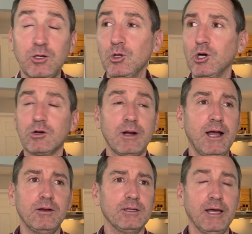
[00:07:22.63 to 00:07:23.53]
you look
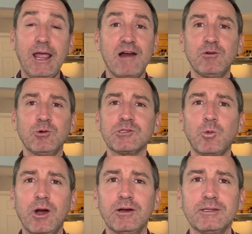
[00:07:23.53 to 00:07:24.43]
around and like everyone's
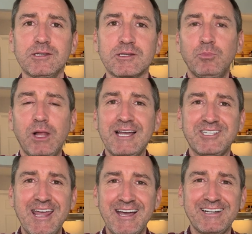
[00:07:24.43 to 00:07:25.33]
wearing these
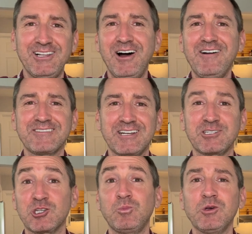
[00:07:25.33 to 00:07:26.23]
plastic gloves, like
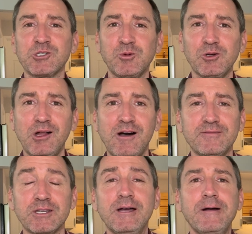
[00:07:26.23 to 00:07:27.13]
disposable
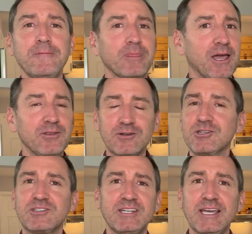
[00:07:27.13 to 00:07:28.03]
gloves, and they're
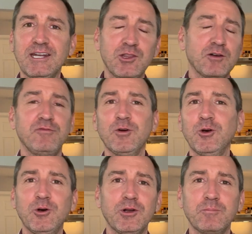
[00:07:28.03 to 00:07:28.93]
just digging in their
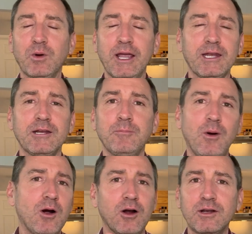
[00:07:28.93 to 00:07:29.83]
food and breaking it
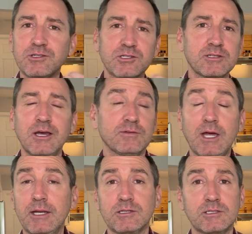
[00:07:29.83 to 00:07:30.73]
apart, and just
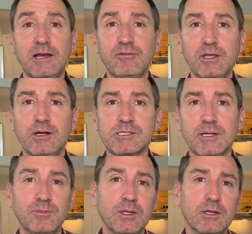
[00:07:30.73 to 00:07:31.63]
that is definitely not
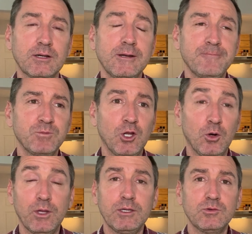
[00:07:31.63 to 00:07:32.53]
something
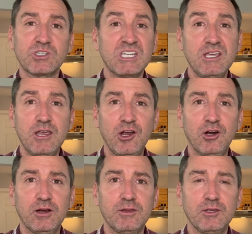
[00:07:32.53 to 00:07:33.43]
that you see
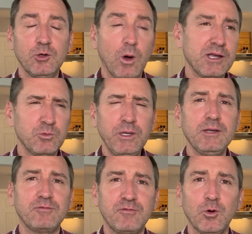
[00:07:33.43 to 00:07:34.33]
here in the US. We
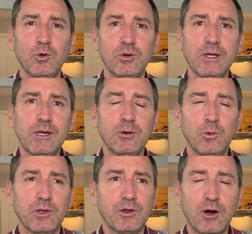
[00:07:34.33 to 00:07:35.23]
eat food
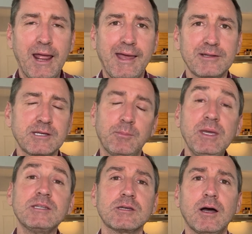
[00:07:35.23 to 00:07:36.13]
with our hands, like
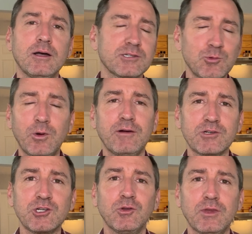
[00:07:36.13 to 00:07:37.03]
pizza, whatever,
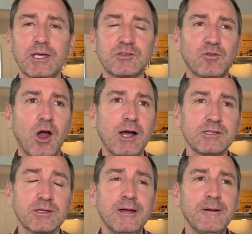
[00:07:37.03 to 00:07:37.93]
certain things,
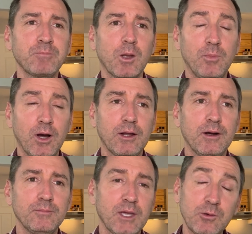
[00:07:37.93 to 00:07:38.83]
fries,
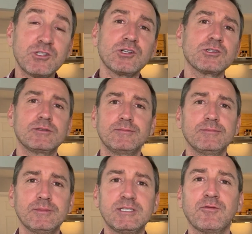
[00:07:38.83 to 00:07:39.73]
but it was just
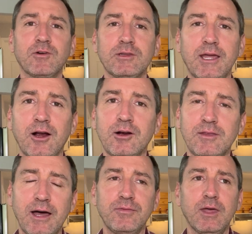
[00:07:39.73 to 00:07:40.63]
different there in
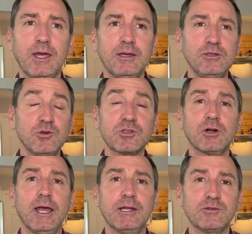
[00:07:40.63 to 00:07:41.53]
that they use their
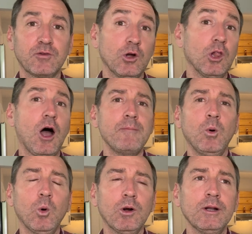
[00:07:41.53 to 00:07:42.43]
hands for a lot
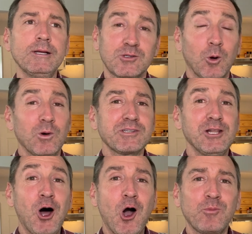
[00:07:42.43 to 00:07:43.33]
more. So it wasn't
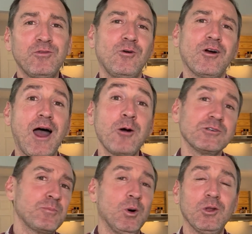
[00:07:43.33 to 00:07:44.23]
long before I
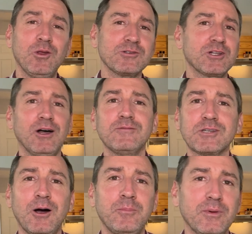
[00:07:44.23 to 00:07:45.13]
was pulling those gloves
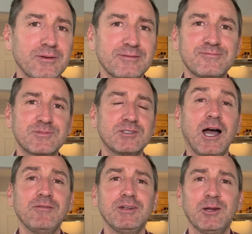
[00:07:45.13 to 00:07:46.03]
up and
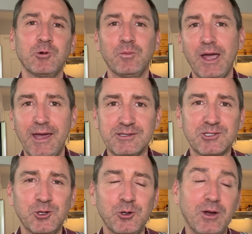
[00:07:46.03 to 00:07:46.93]
diving in with my hands
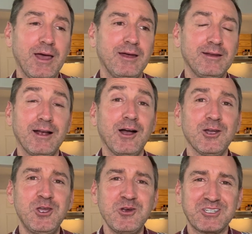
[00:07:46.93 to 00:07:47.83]
too, and I
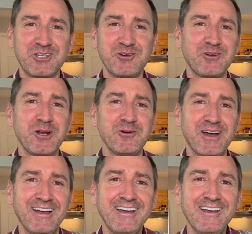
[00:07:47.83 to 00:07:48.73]
got used to it right
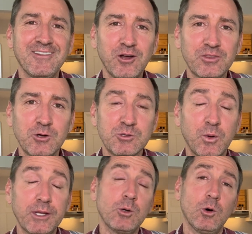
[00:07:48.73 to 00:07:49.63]
away. Thought that was
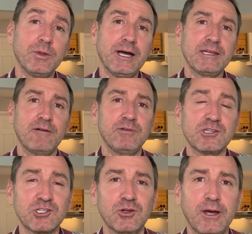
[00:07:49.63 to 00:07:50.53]
pretty cool, but that definitely
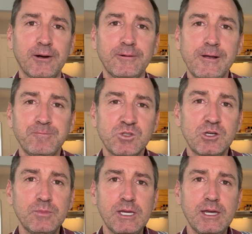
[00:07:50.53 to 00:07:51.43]
stood out to
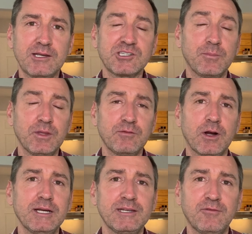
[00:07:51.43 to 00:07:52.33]
me as something
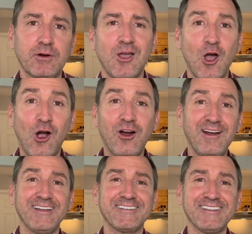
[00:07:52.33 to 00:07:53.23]
very different. All
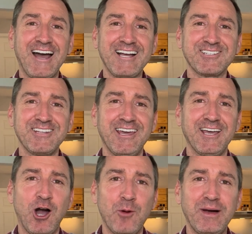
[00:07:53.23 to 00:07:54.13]
right, the last
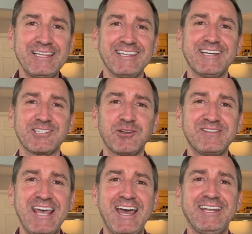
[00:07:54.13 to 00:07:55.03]
thing on my list of
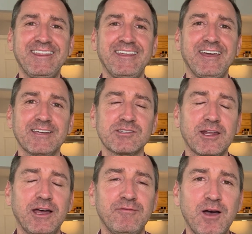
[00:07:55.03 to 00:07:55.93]
10 things that
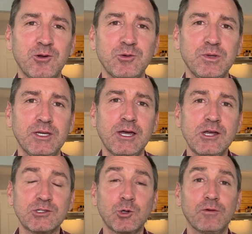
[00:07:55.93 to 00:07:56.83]
I found to be
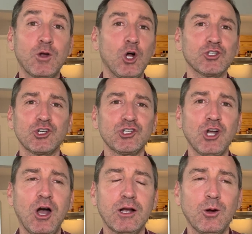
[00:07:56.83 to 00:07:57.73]
sort of culture
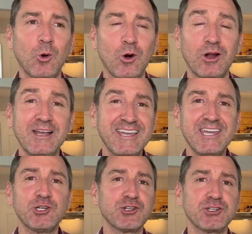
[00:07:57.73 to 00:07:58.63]
shock or
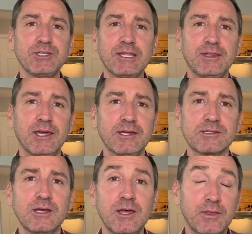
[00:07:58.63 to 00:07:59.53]
interesting
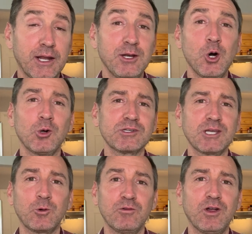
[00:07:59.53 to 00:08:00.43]
things that I noticed
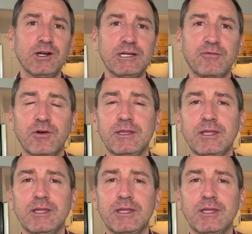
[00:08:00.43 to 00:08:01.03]
that were very different